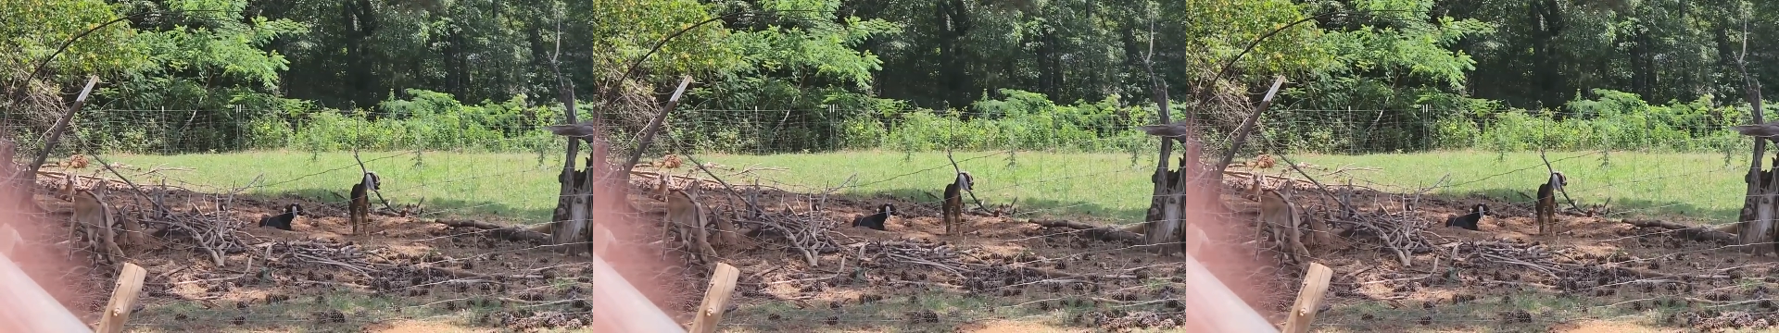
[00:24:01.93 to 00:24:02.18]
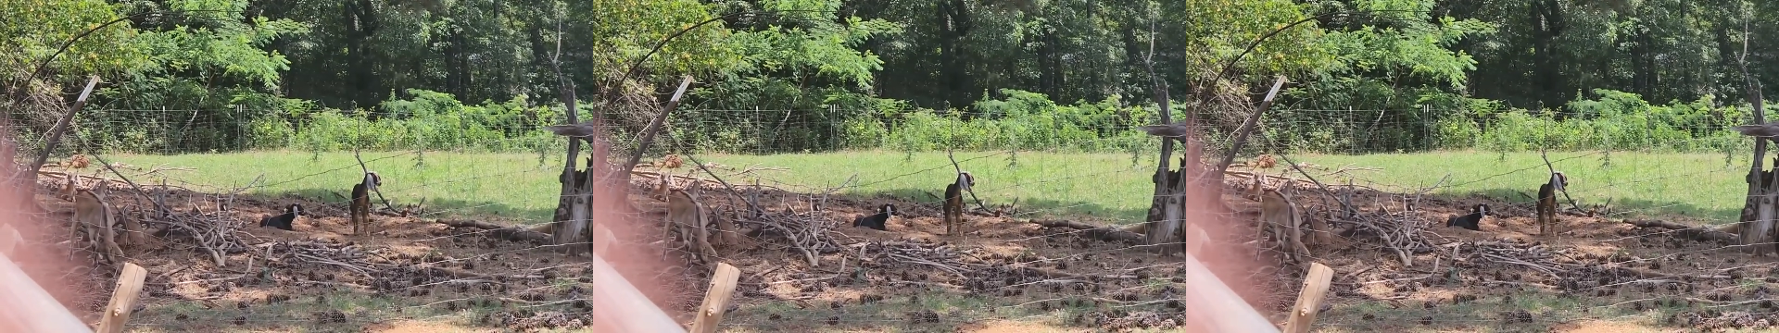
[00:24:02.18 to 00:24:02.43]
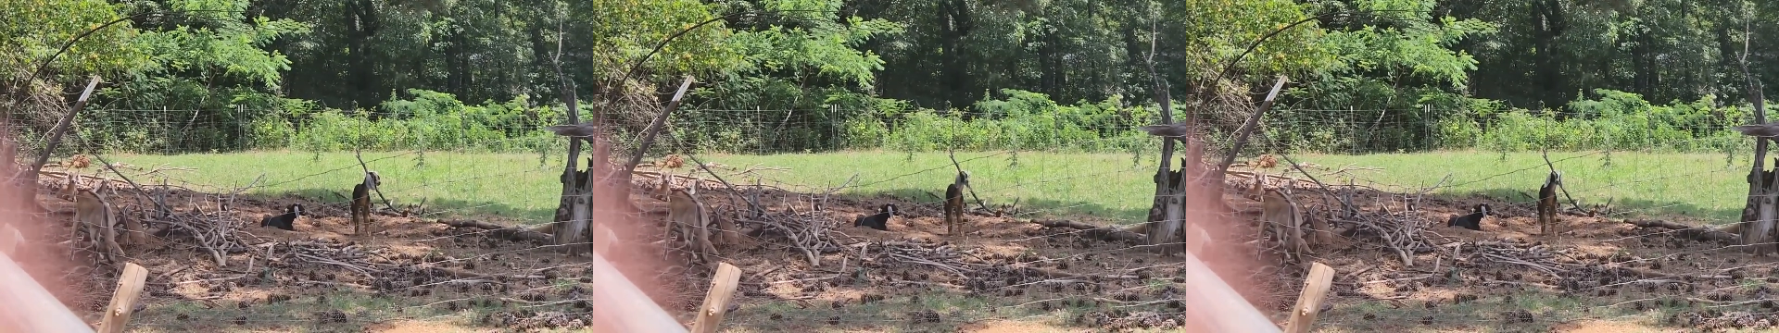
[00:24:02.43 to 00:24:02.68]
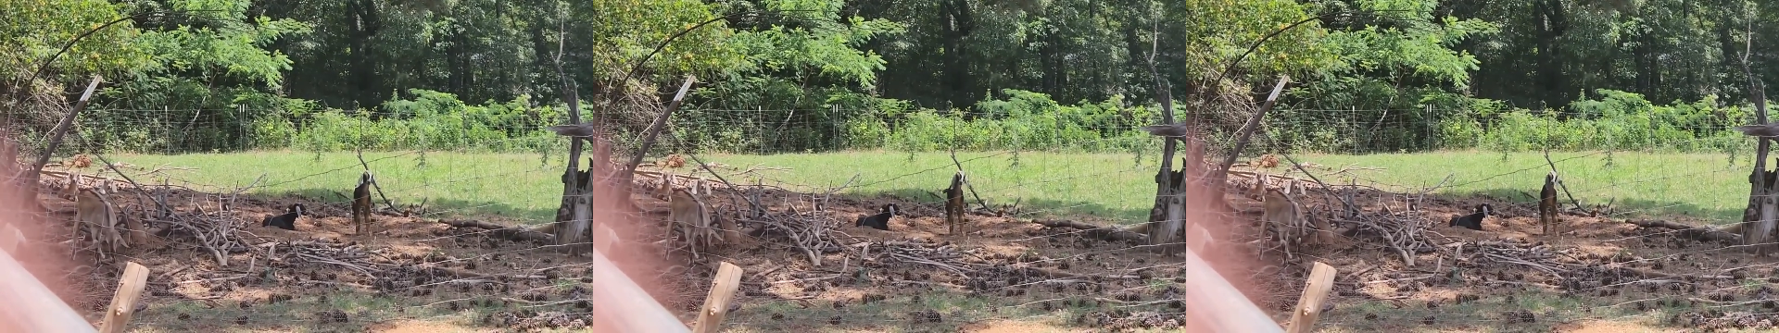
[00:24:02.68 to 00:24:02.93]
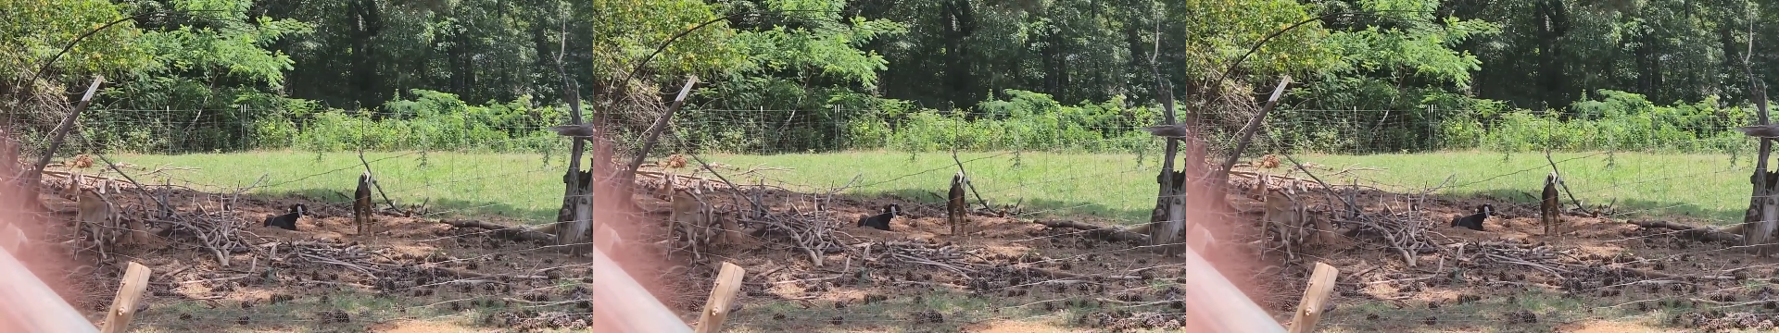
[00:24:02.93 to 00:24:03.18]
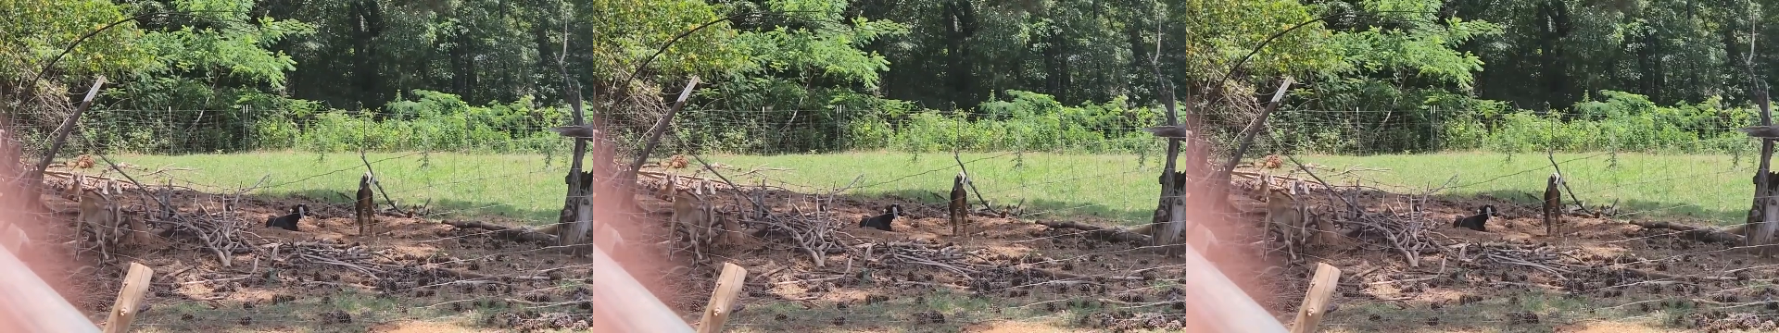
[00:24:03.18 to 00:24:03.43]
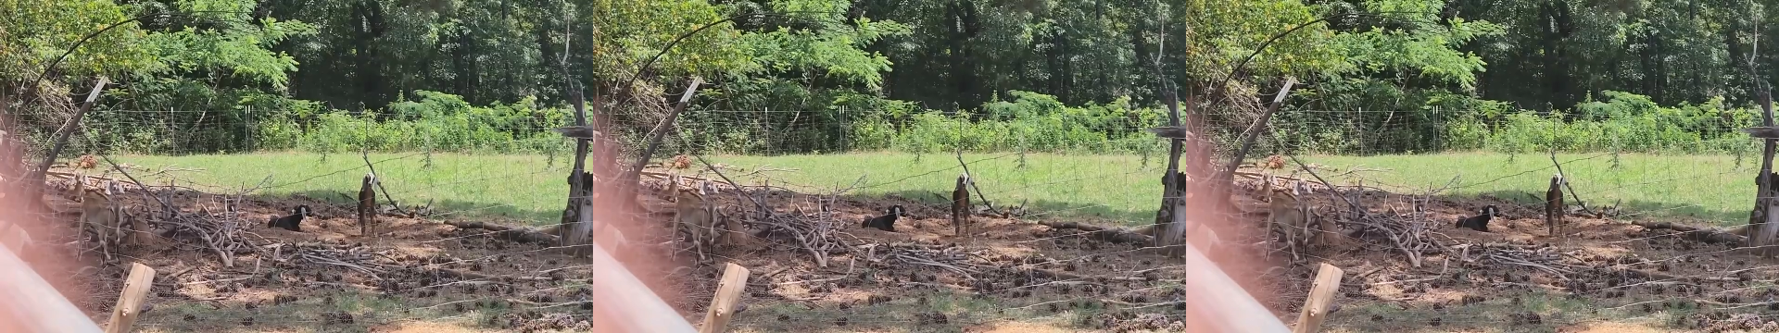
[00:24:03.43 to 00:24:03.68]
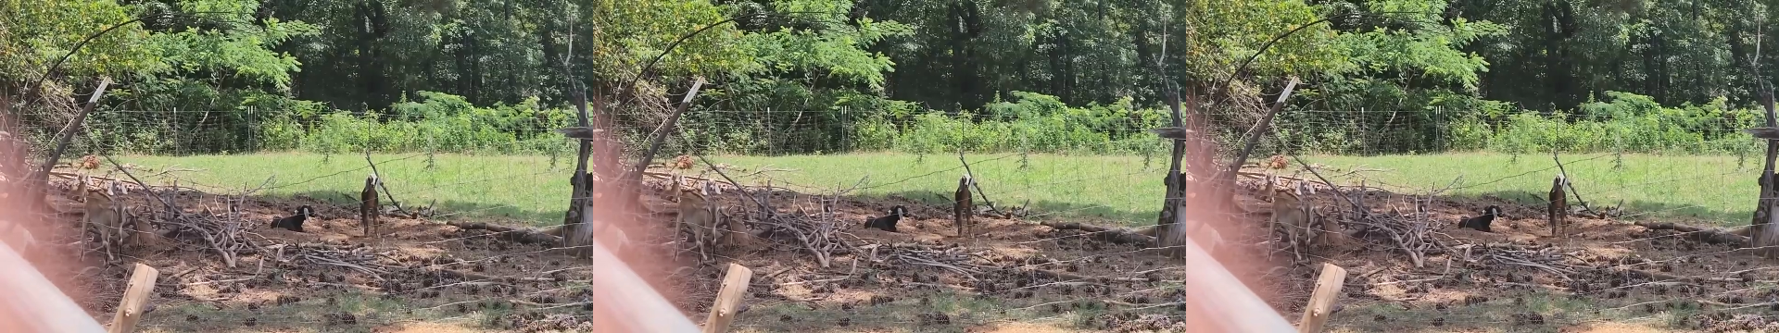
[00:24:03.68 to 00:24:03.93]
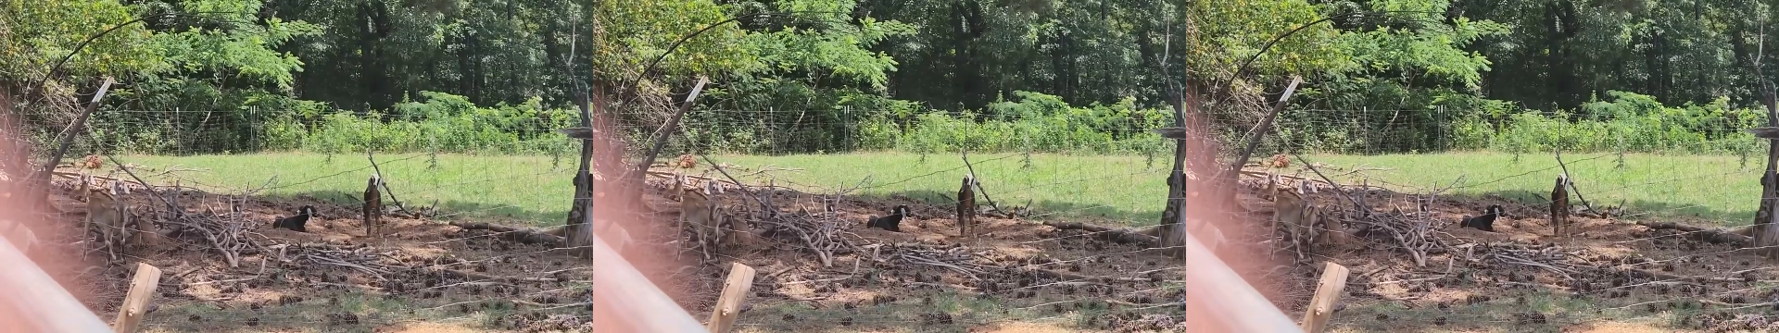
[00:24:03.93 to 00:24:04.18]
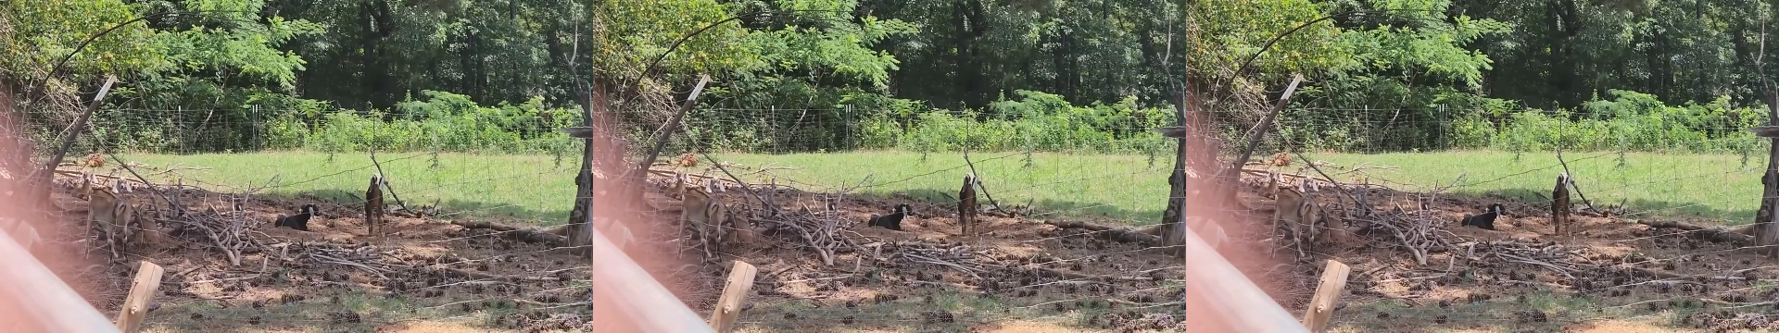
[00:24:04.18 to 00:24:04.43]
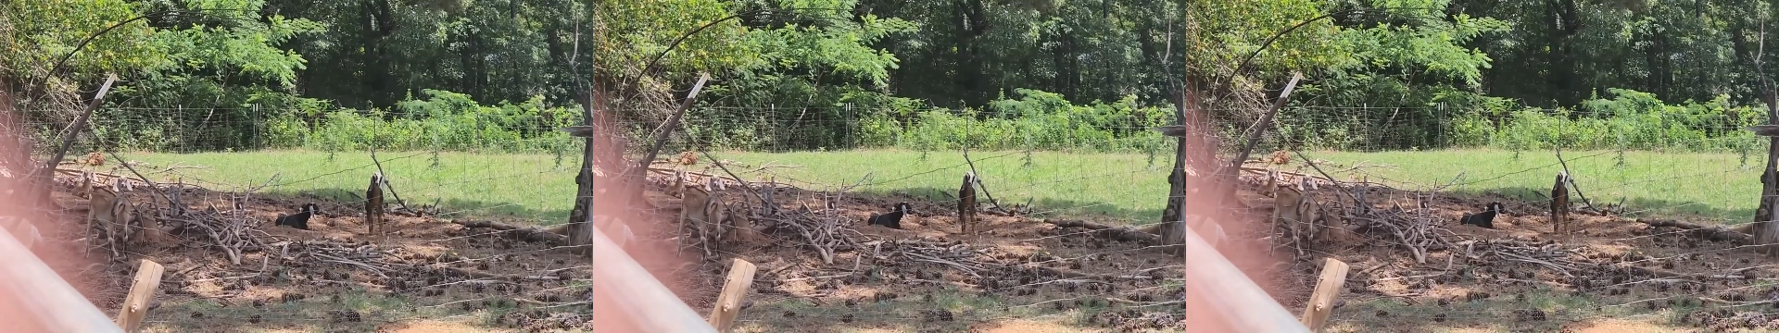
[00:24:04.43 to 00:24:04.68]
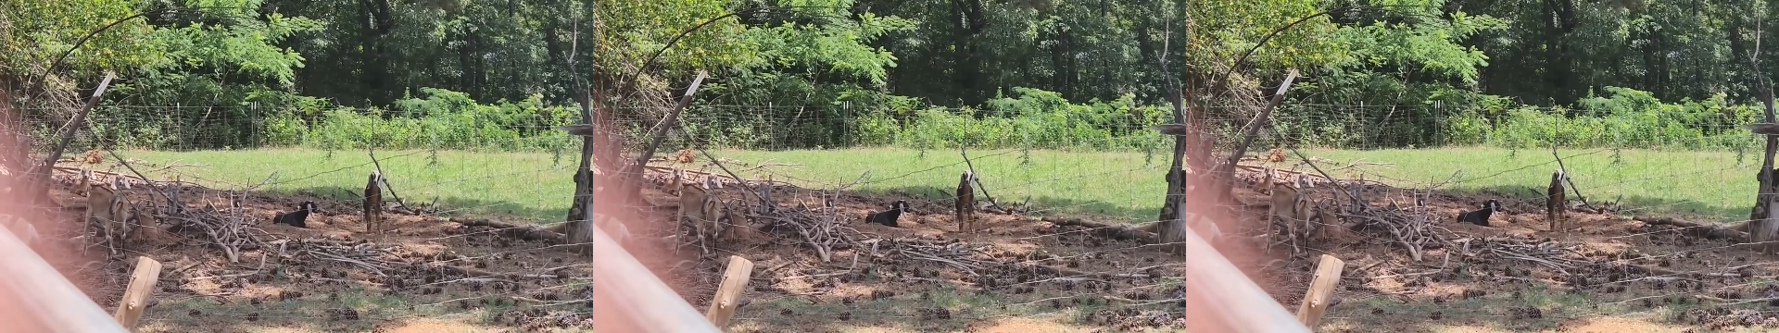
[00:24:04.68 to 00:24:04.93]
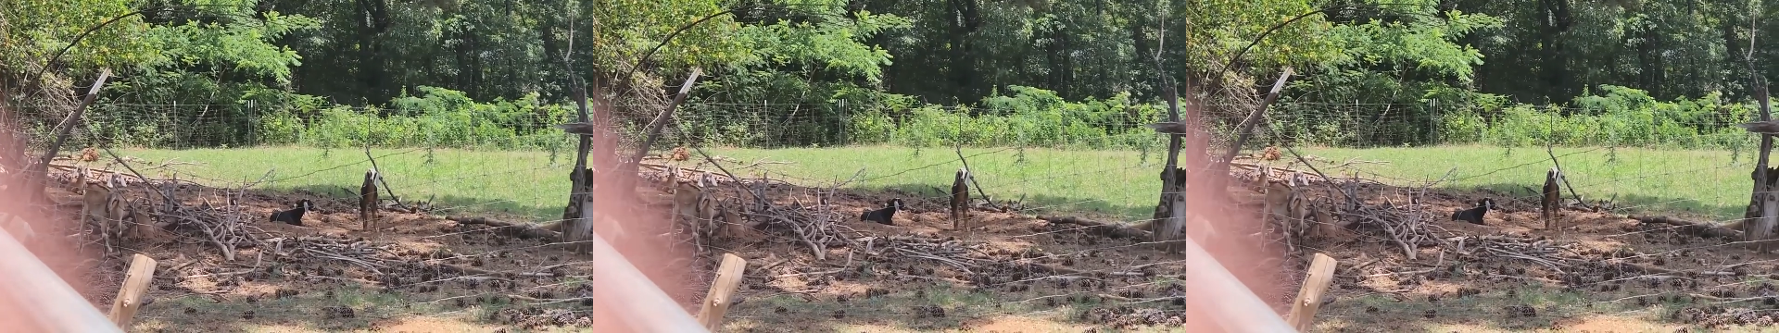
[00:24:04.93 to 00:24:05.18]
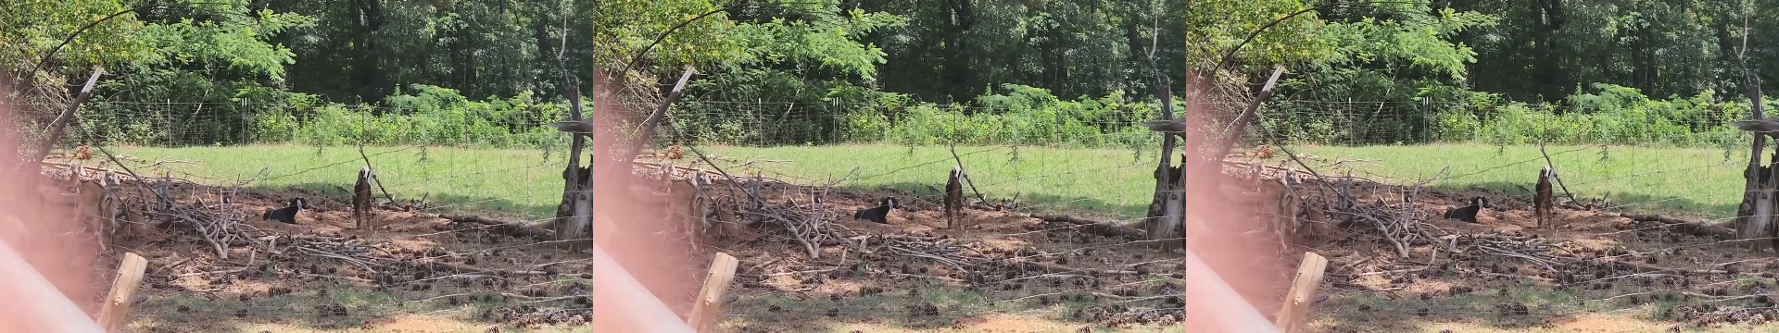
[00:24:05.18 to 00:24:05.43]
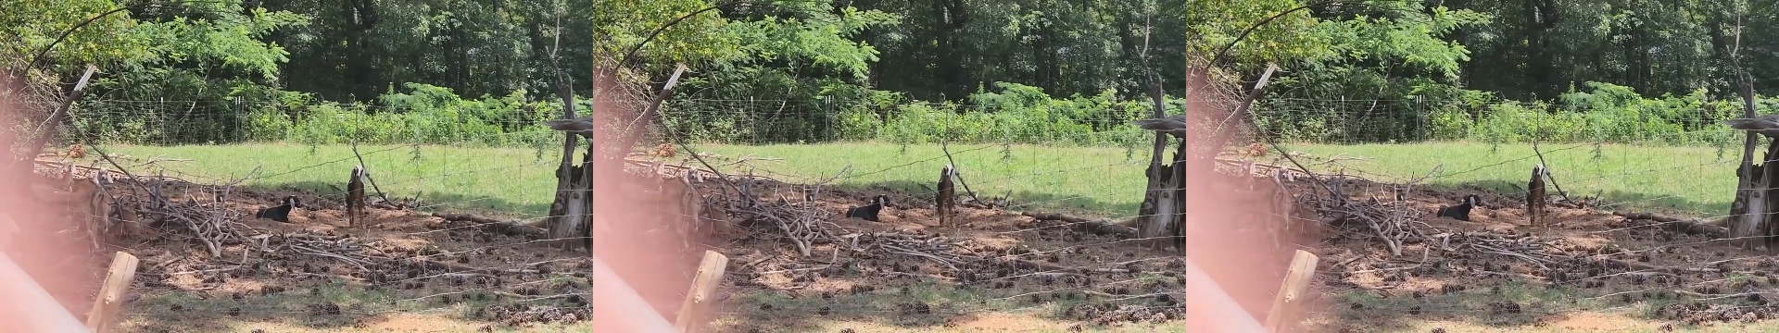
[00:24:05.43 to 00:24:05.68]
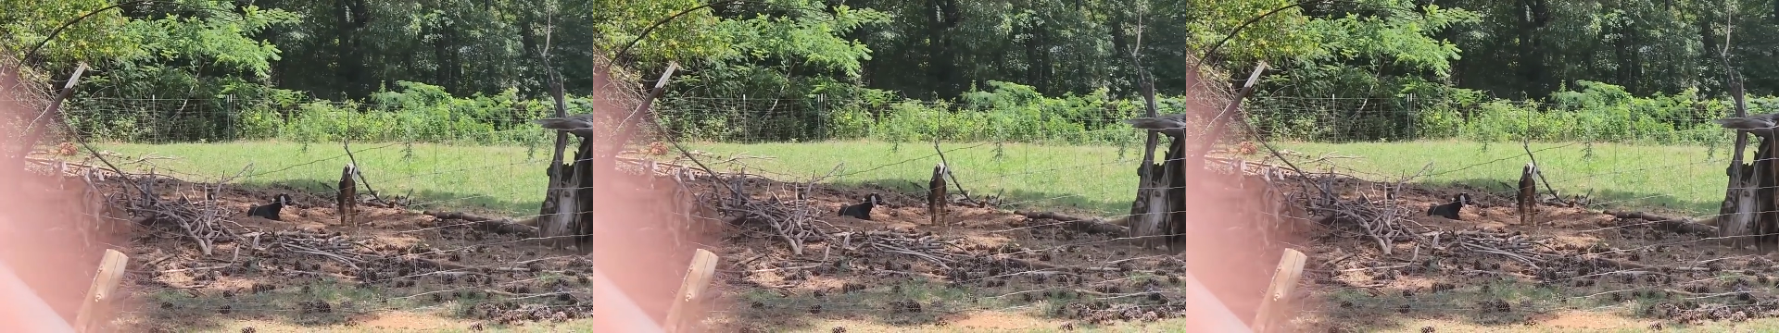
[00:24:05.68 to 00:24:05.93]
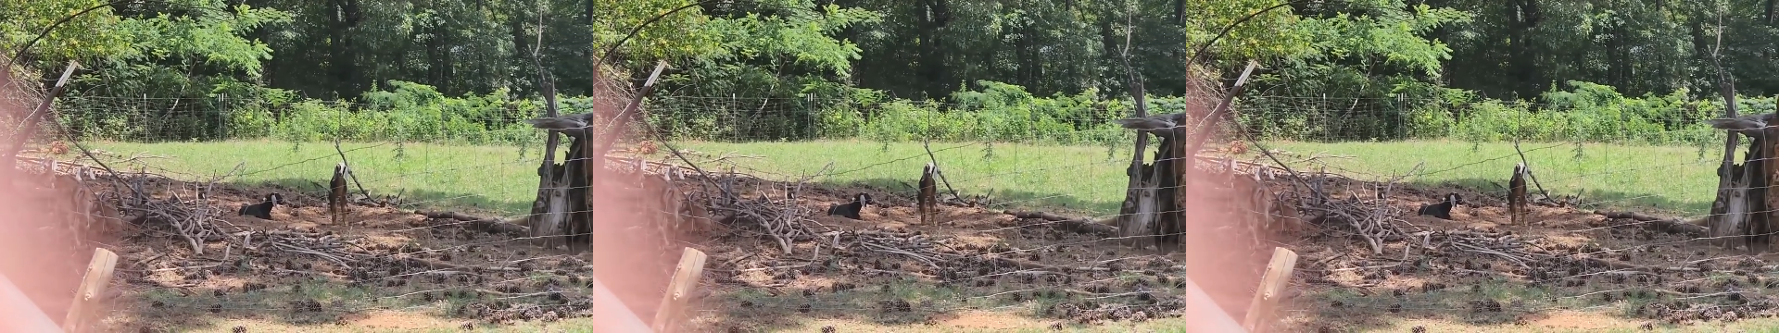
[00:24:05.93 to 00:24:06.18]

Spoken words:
Nobody's mouth can be seen.